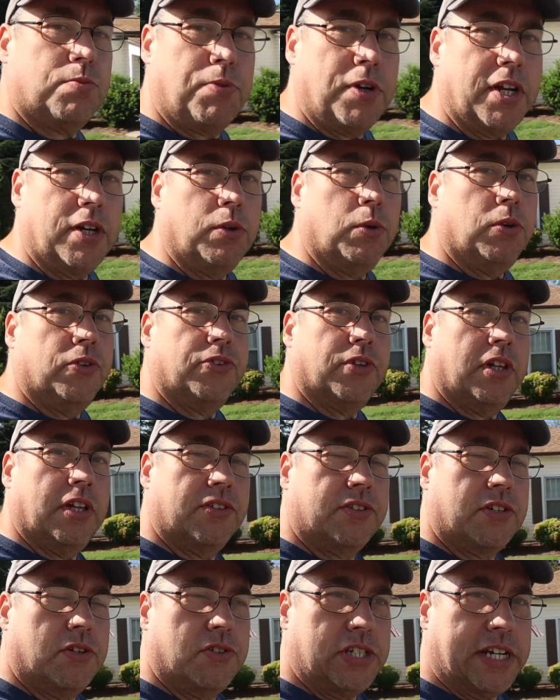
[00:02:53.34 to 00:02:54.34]
it's pretty cool. So
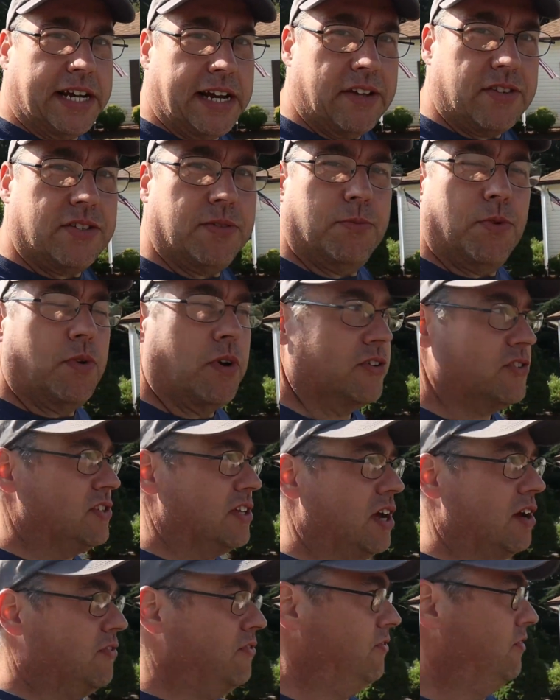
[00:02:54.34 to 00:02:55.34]
let's go check out some more
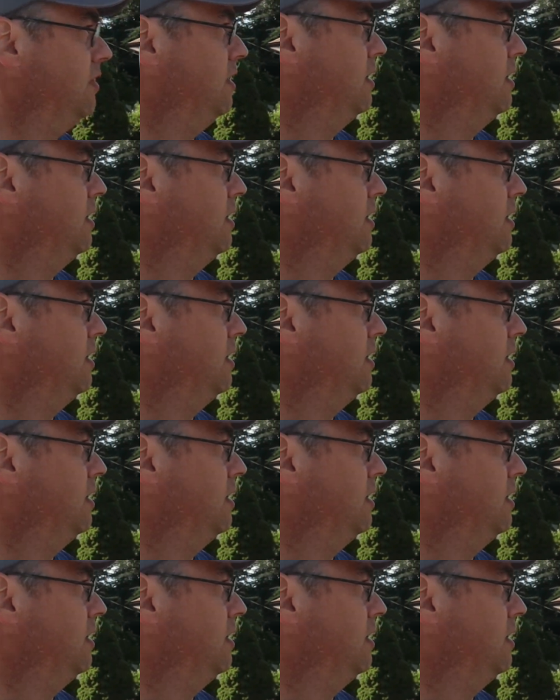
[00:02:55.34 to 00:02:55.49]
stuff.